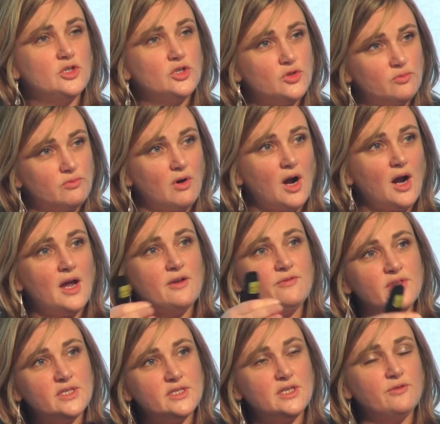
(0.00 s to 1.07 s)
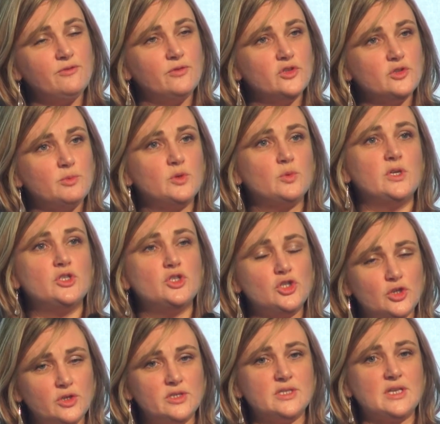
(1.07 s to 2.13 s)
to drive this difference between
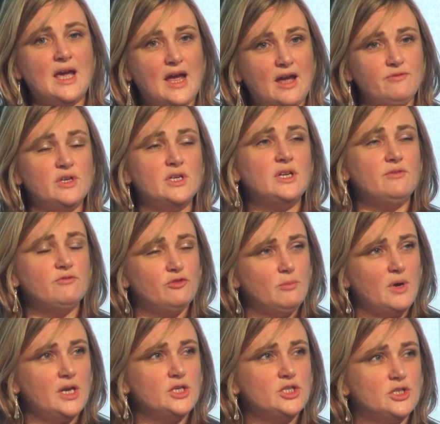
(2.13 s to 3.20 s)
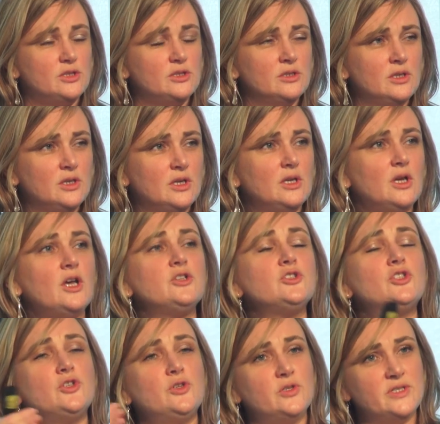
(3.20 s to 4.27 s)
students having information and
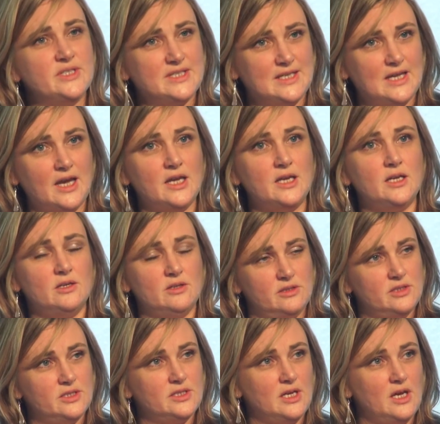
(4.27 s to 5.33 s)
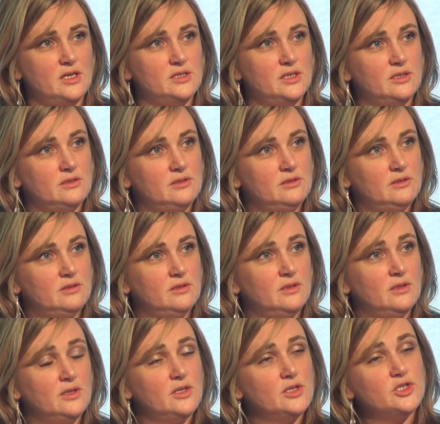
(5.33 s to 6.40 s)
students gaining understanding.
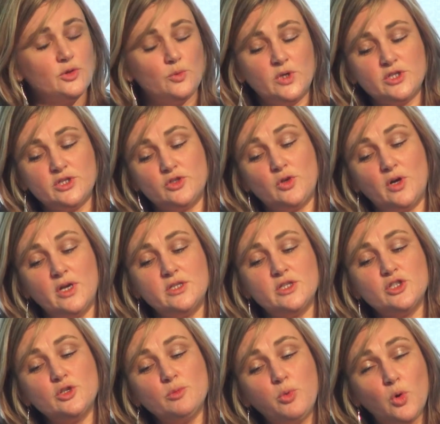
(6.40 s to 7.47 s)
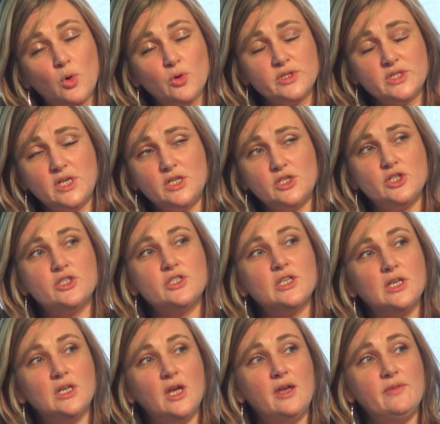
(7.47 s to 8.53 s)
So we're trying to support teachers to
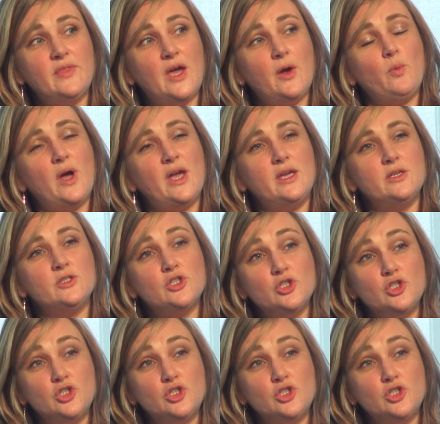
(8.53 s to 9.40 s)
learn their way into